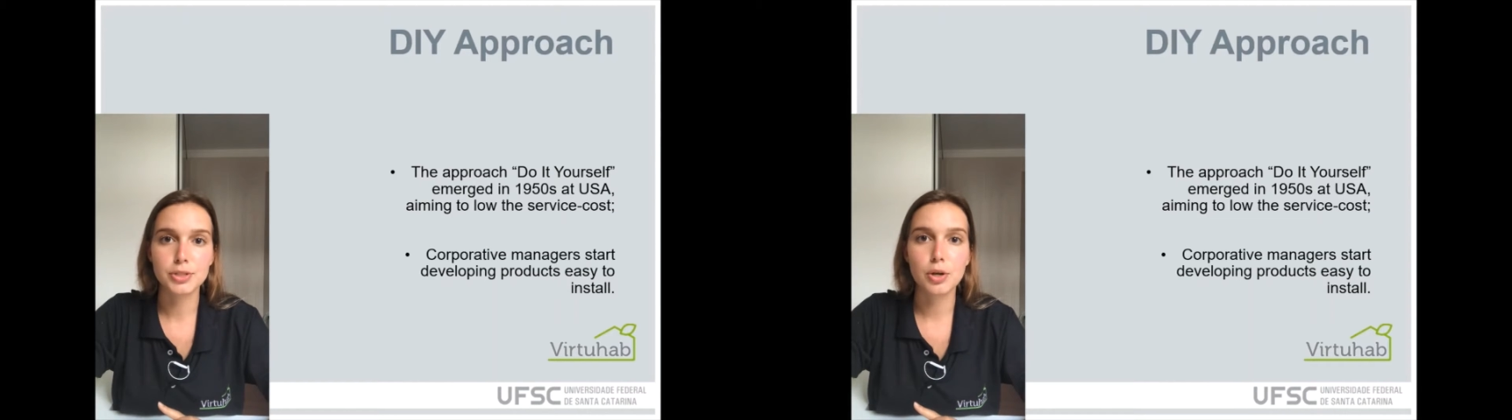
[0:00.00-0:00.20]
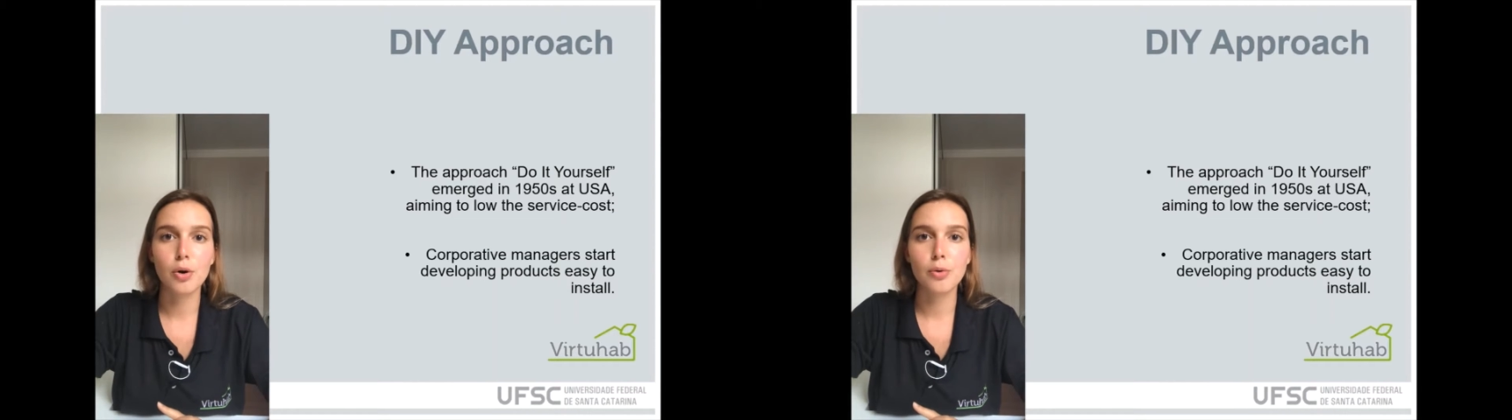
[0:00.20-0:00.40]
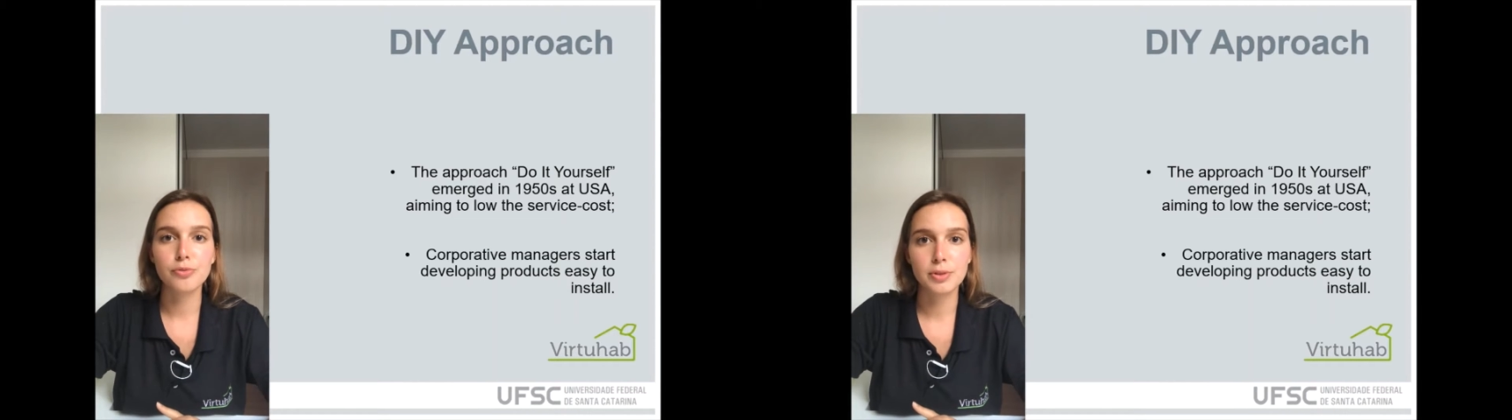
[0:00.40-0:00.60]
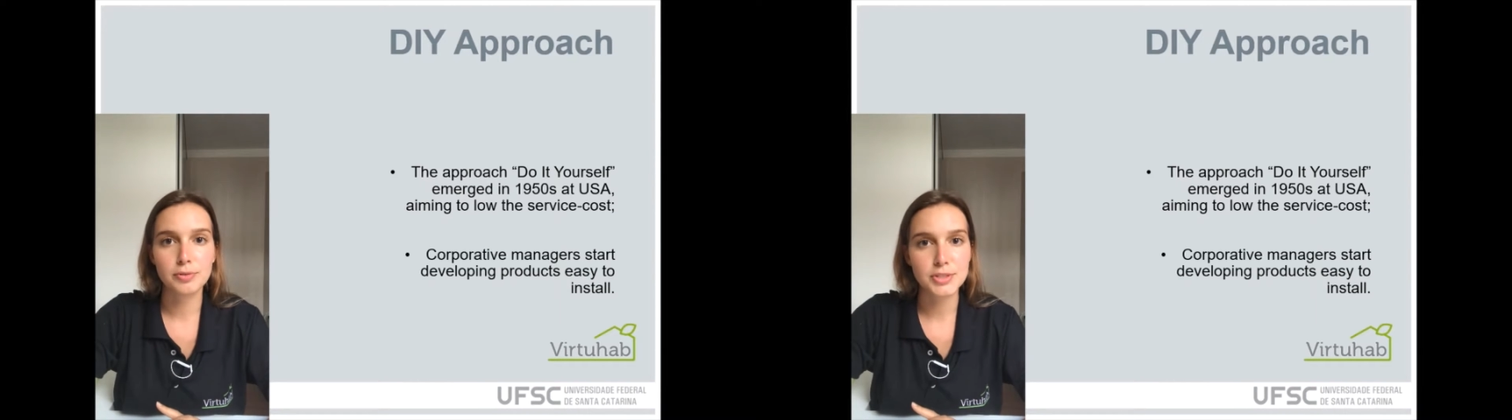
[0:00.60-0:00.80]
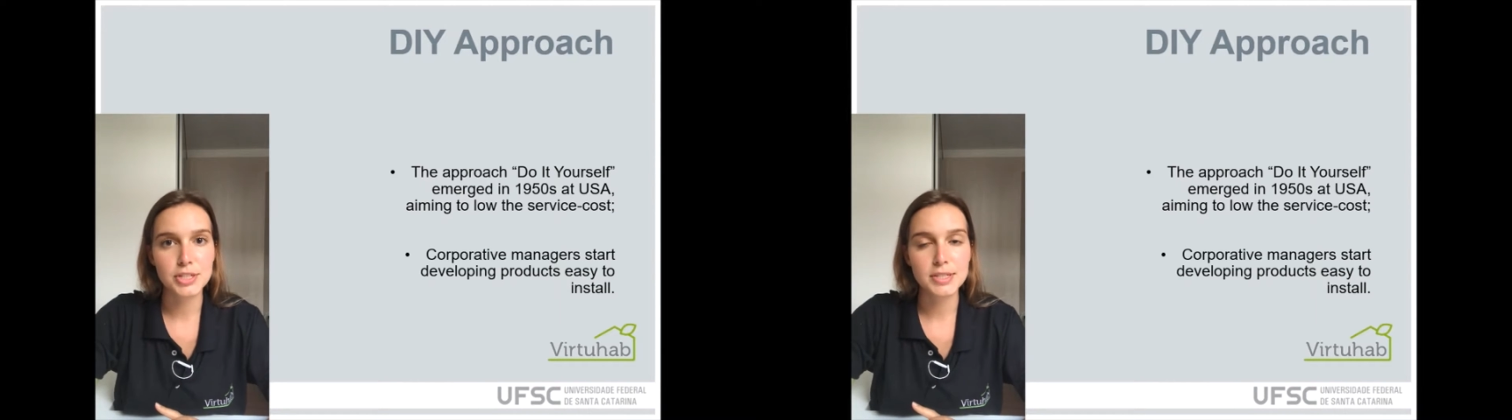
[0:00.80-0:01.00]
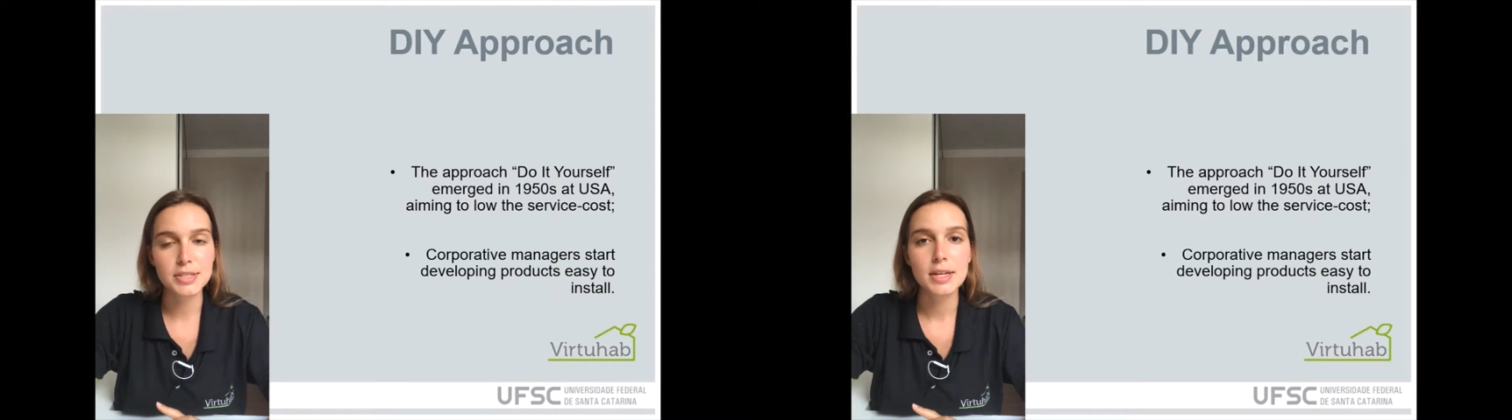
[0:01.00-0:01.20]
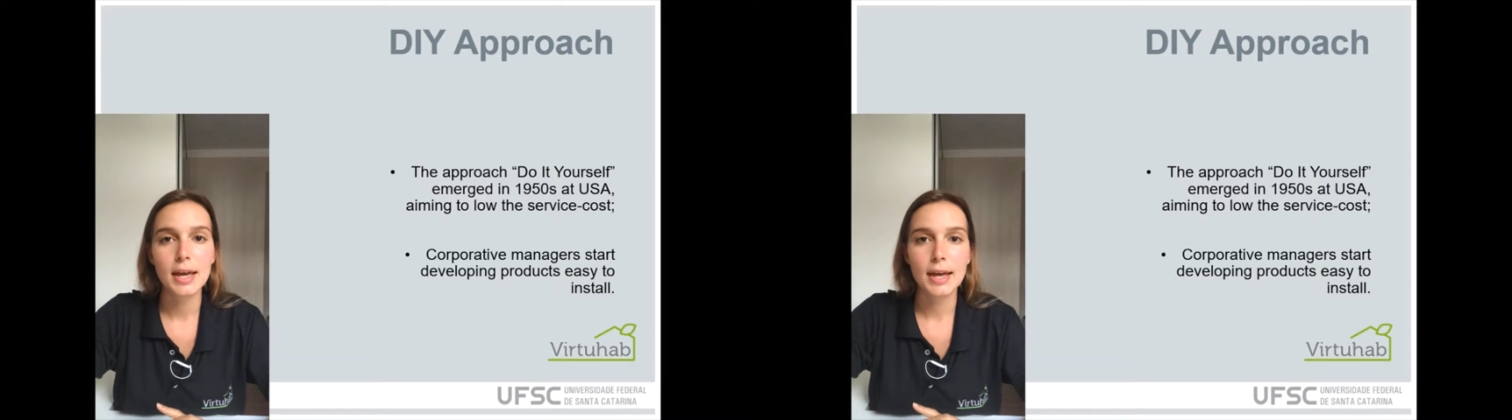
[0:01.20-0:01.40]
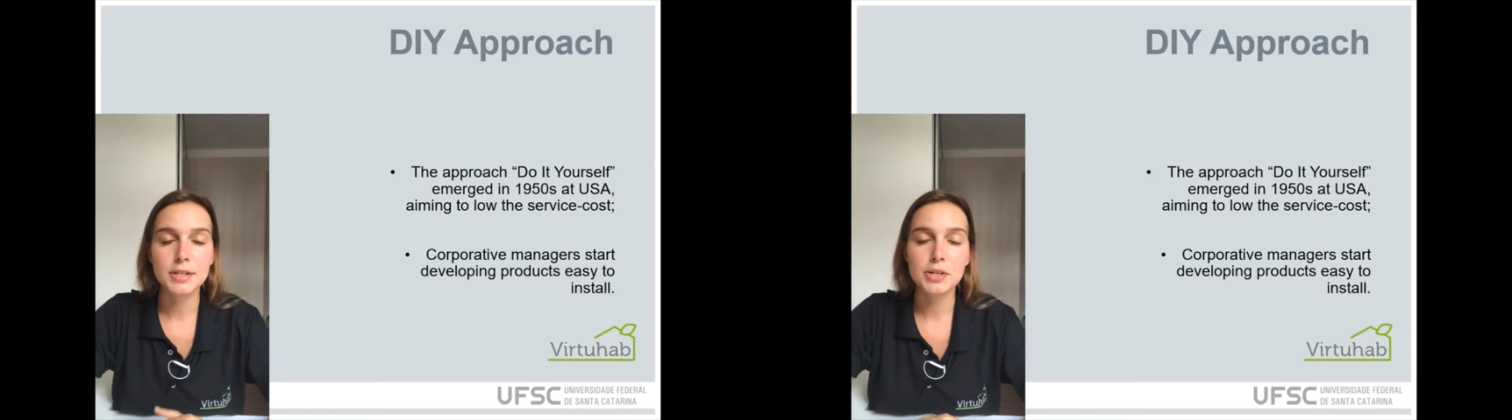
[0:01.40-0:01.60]
on 50s
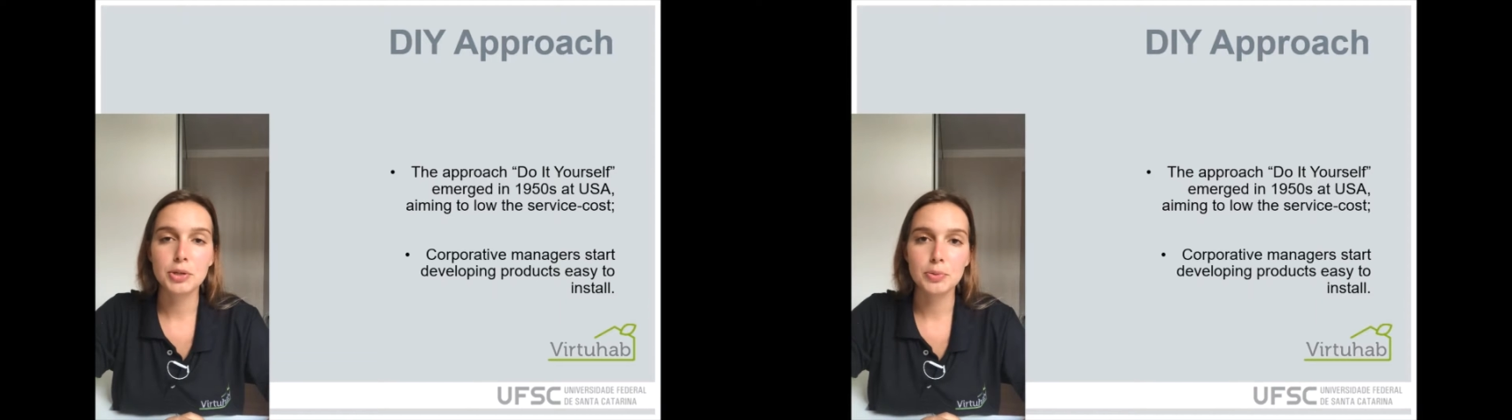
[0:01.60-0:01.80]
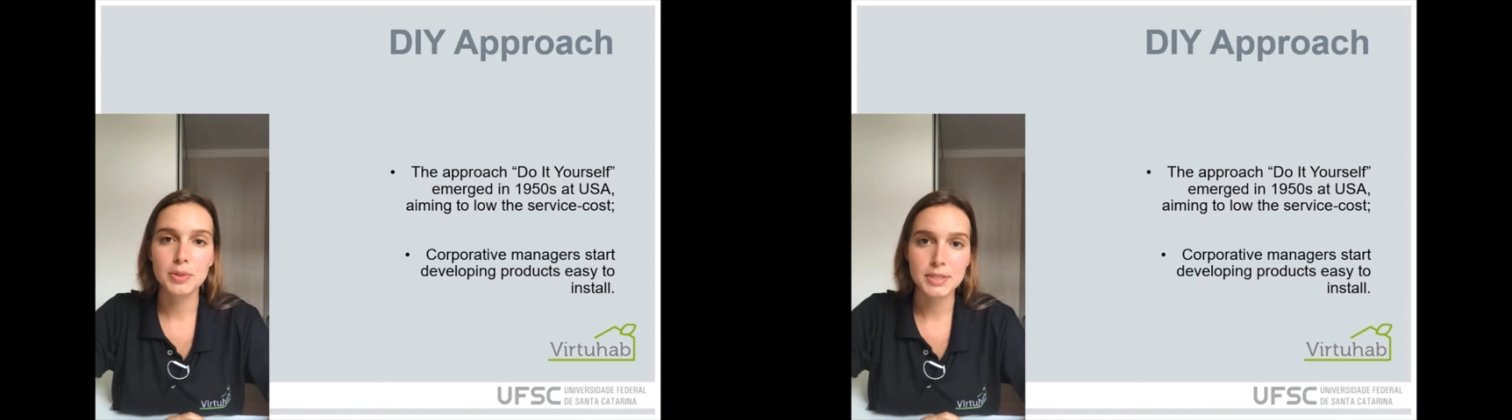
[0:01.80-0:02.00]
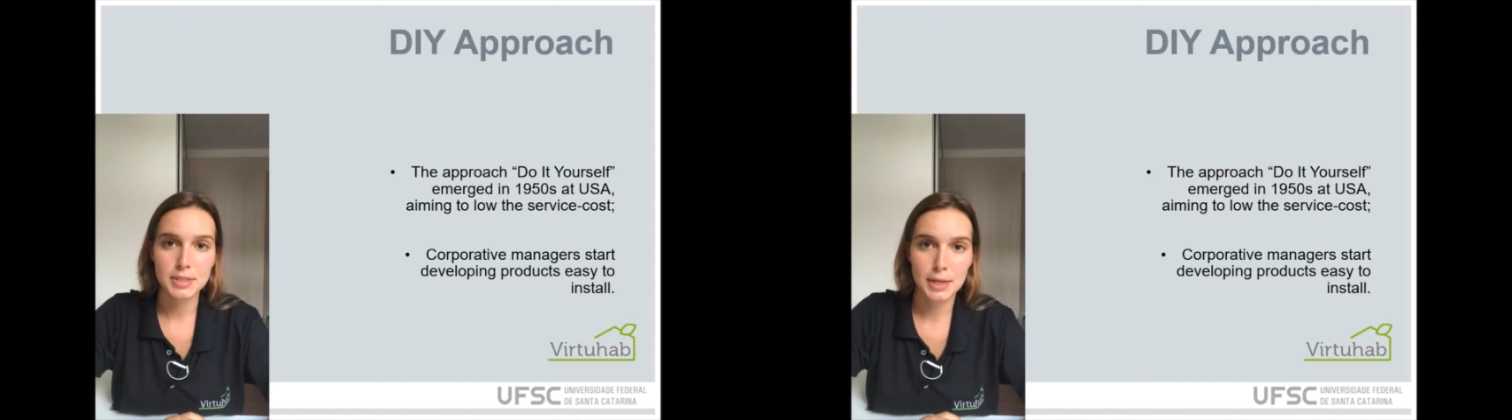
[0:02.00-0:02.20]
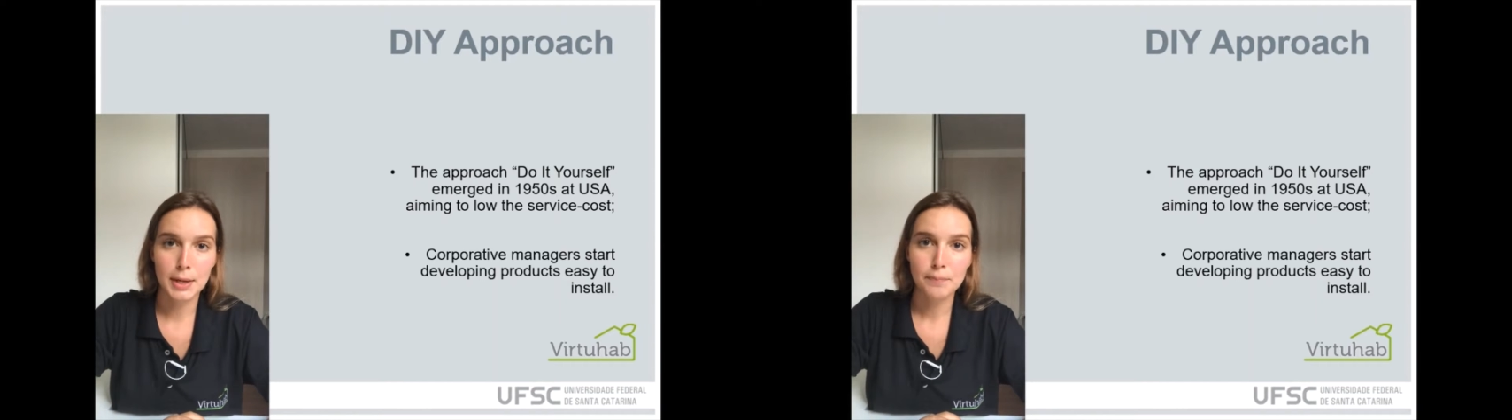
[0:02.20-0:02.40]
at USA,